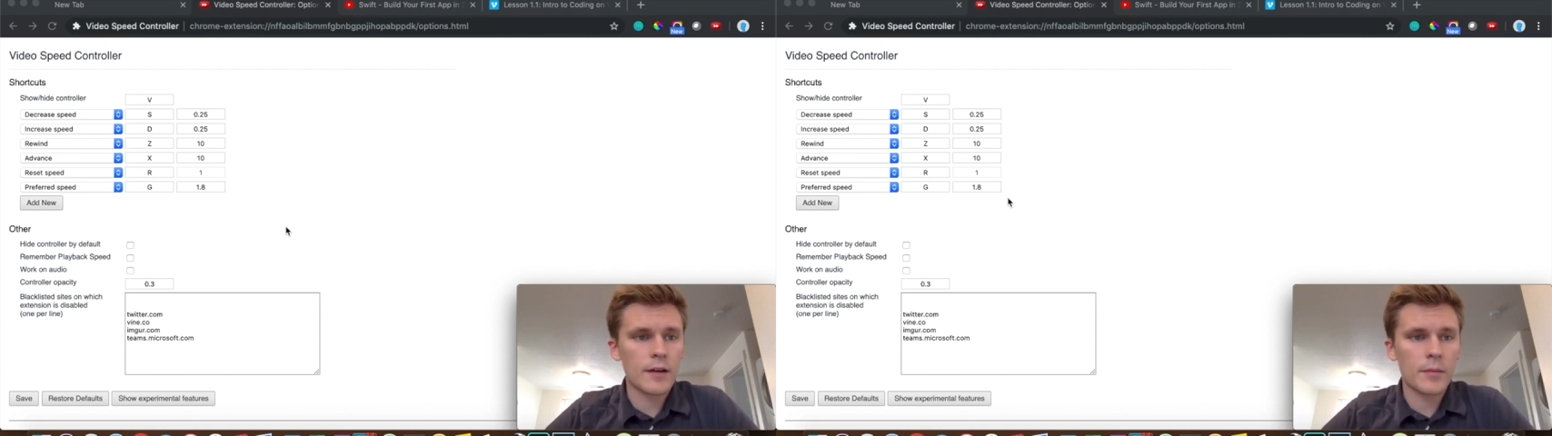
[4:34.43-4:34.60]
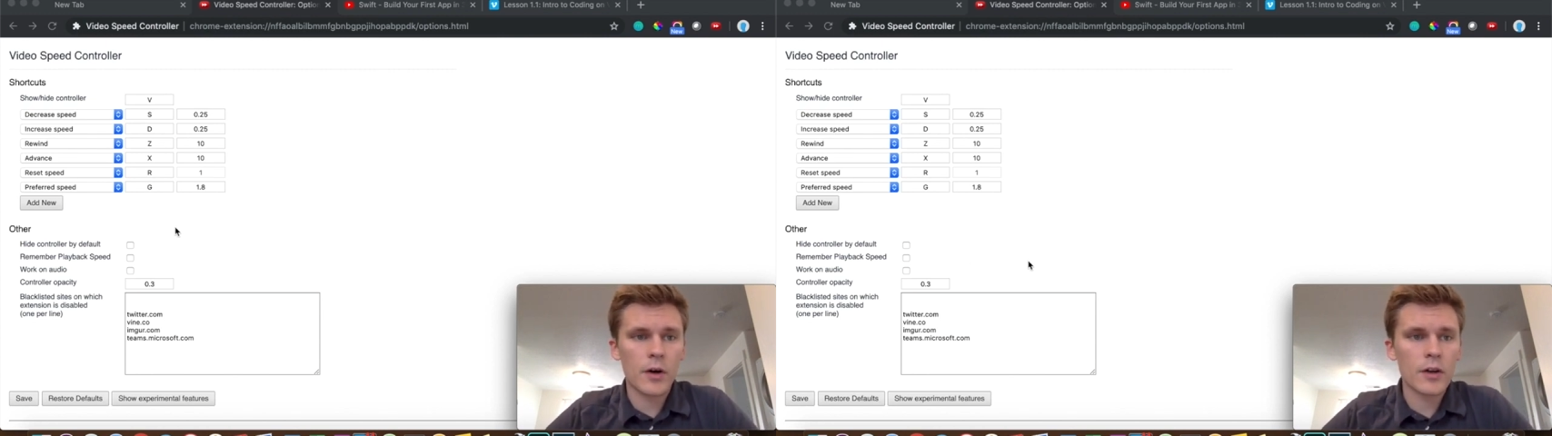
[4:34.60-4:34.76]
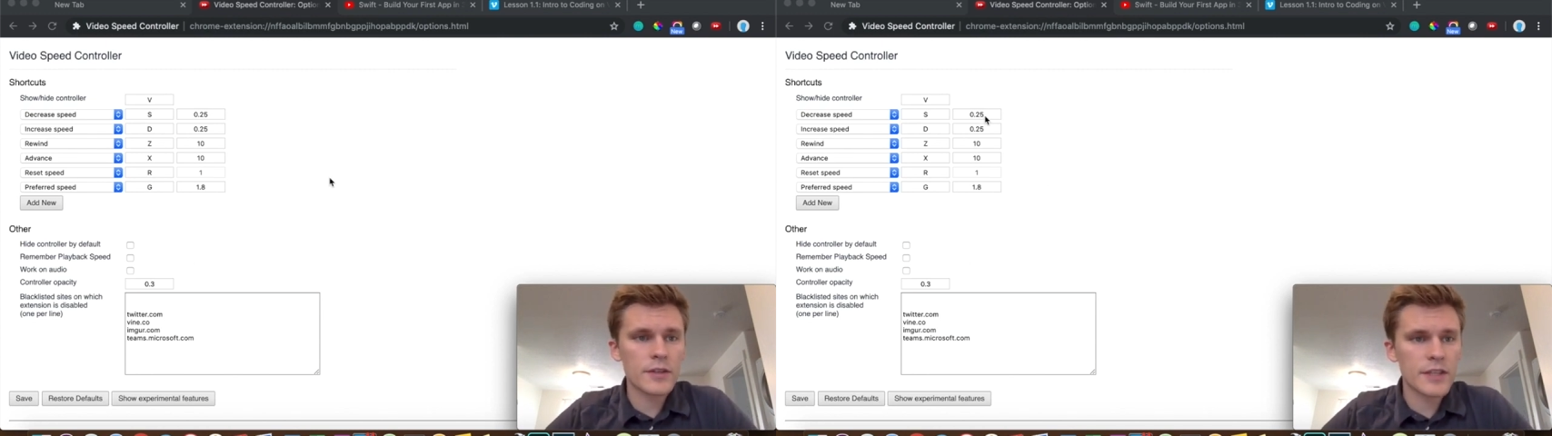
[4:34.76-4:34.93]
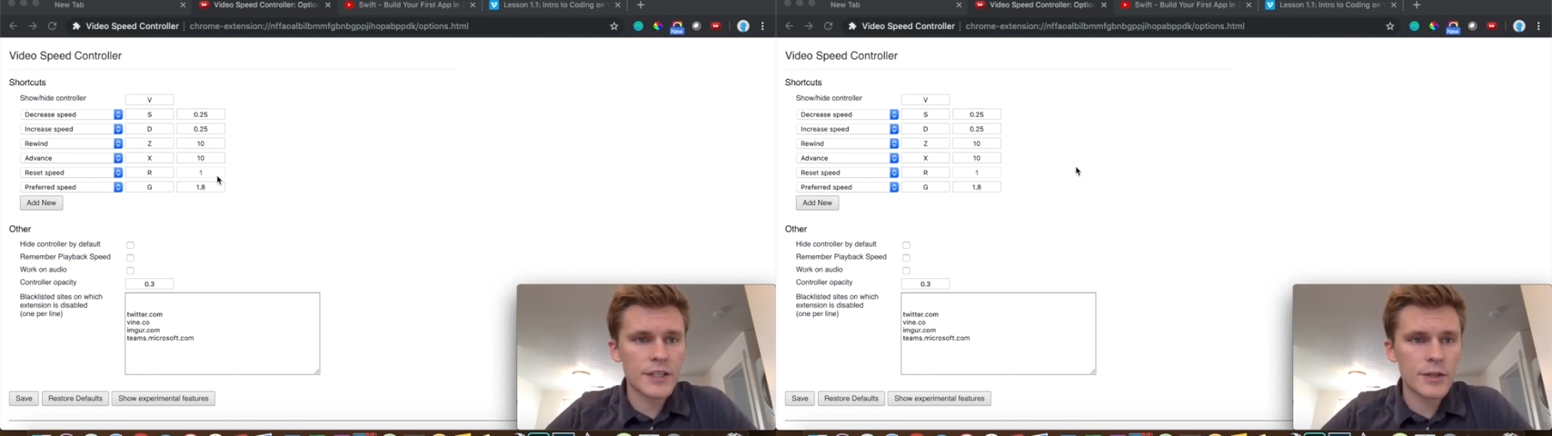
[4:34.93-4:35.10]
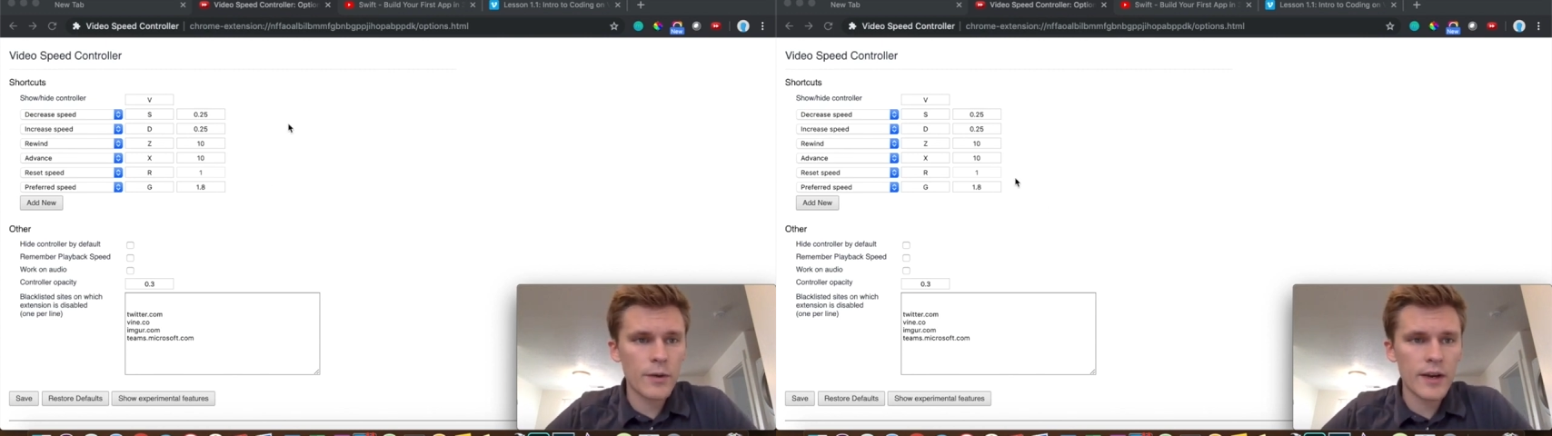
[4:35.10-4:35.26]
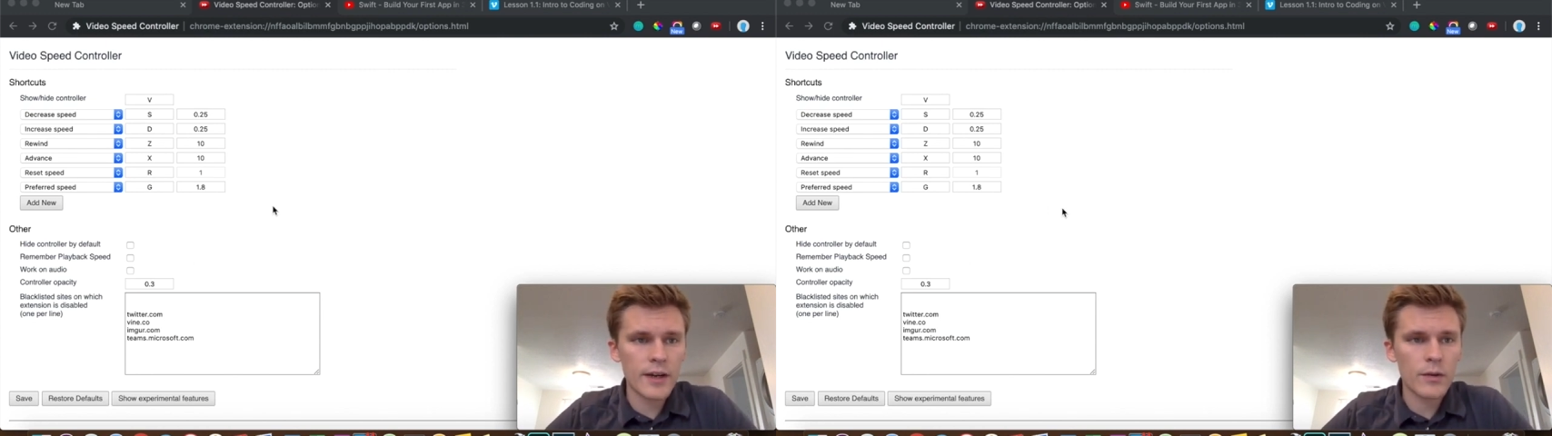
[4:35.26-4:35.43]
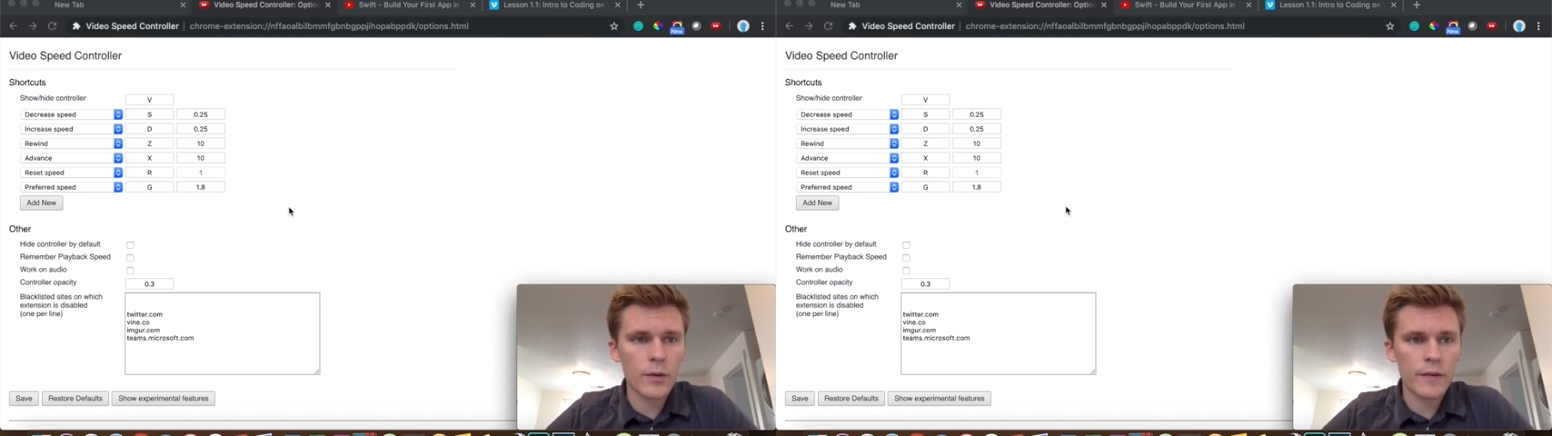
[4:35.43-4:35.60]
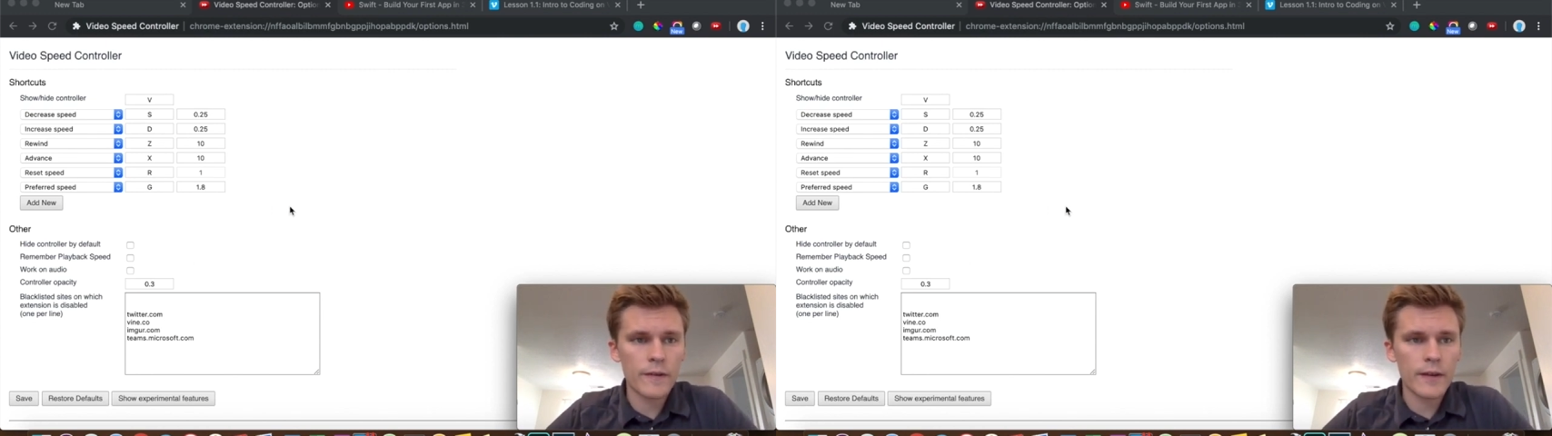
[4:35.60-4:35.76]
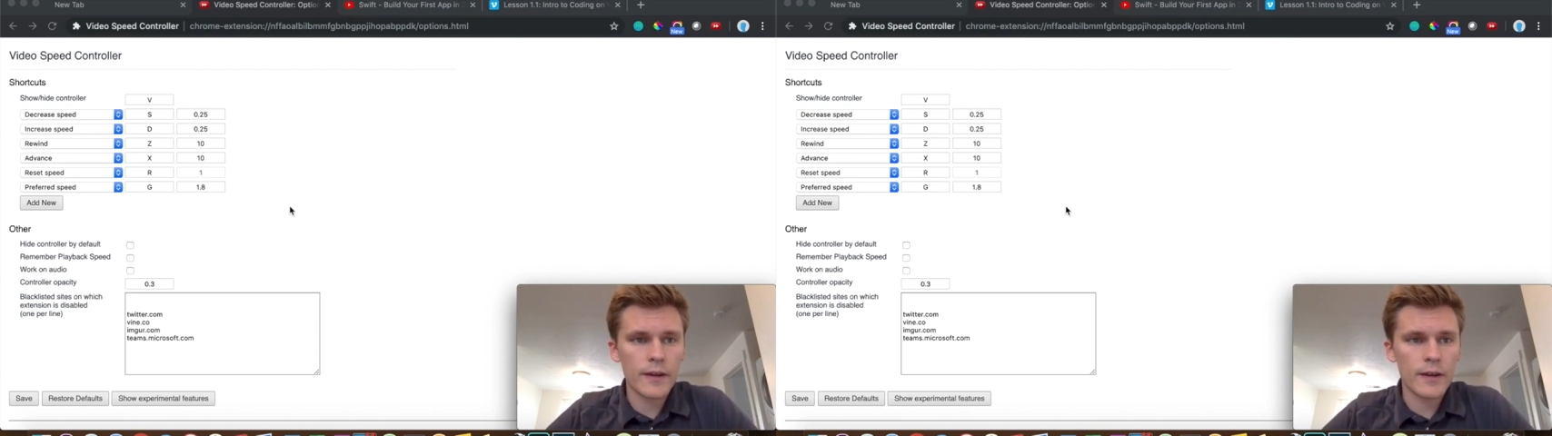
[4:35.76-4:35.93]
all situated
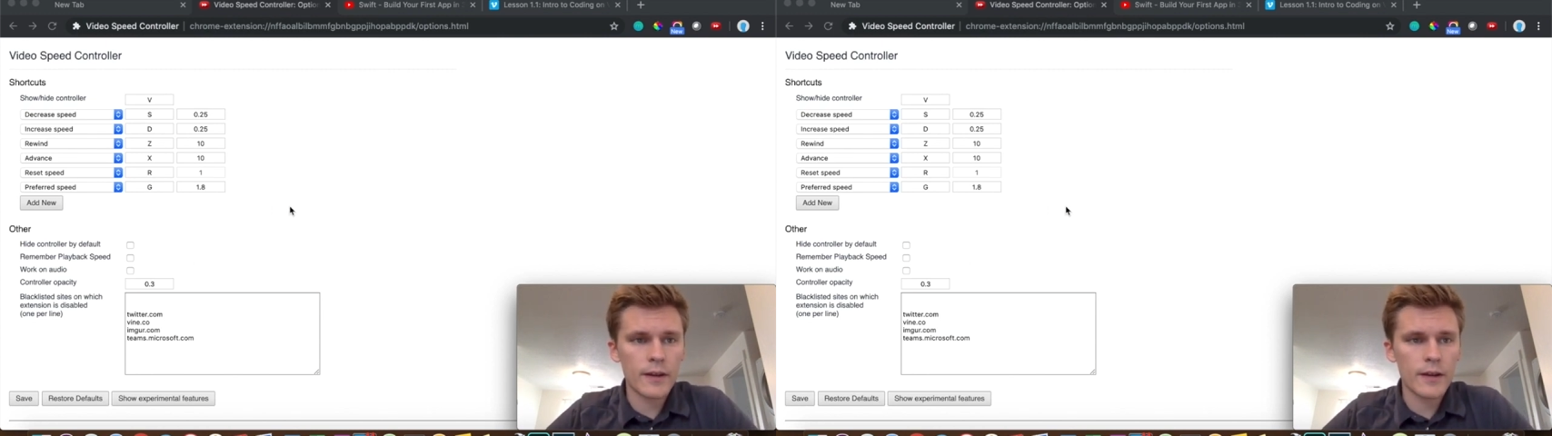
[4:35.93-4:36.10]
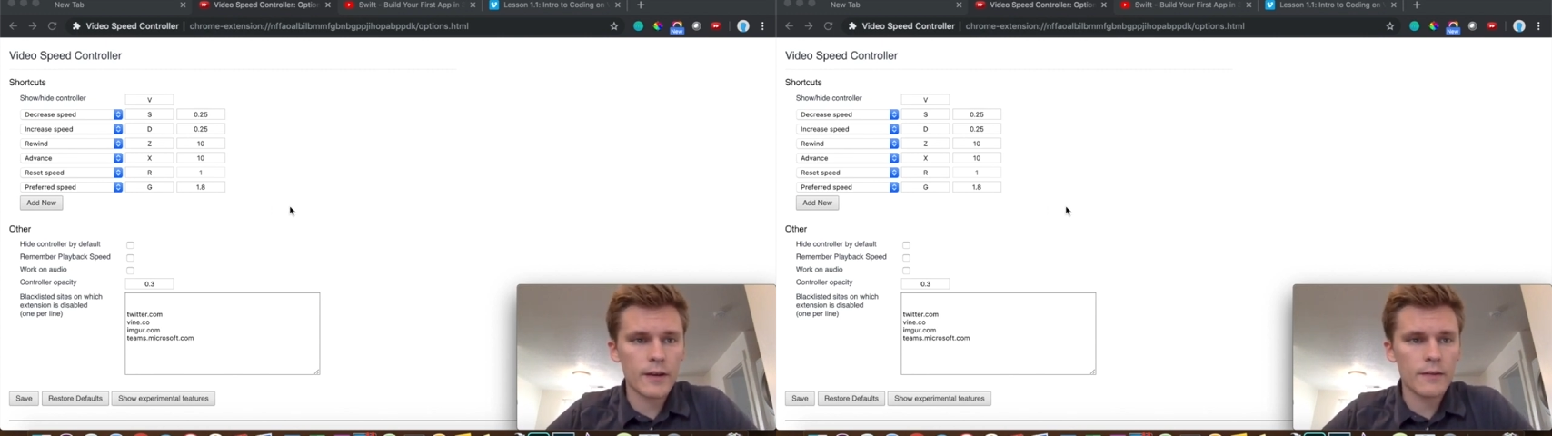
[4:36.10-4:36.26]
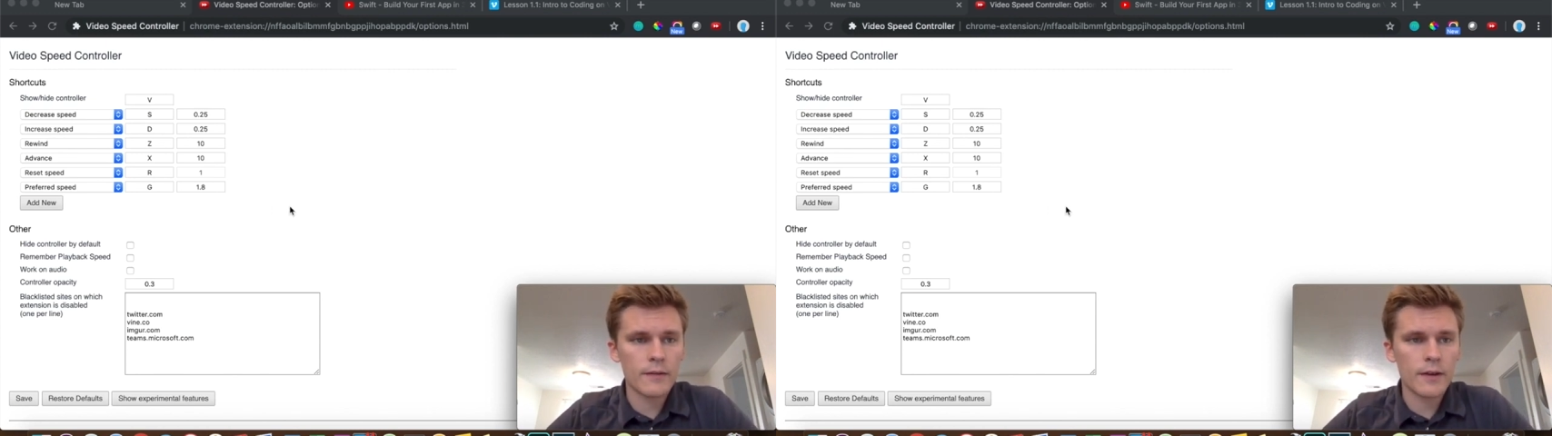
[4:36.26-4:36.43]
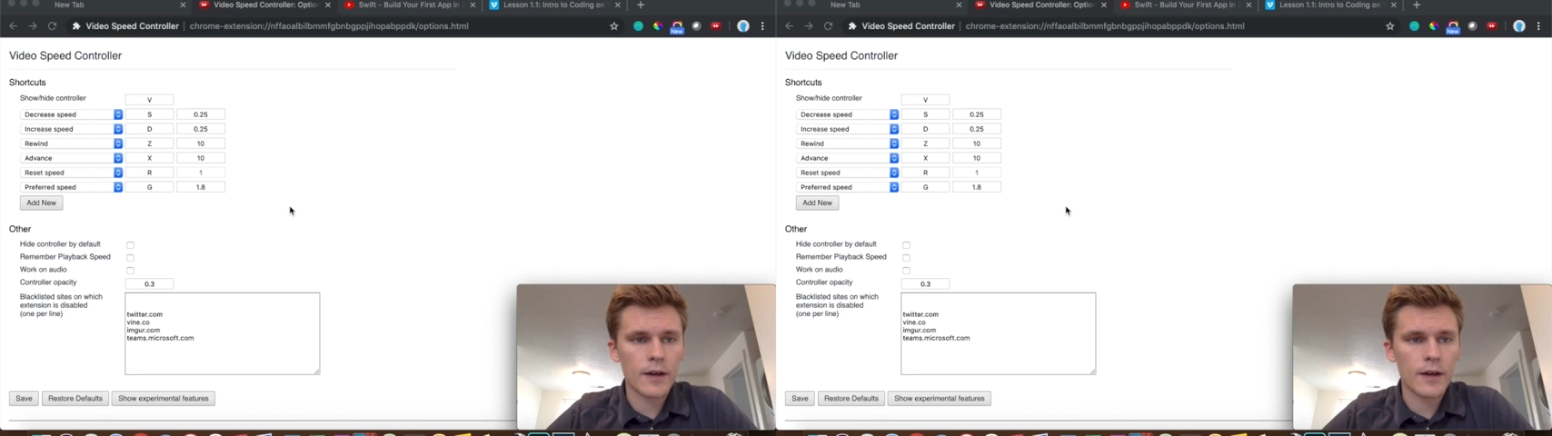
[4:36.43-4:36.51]
with the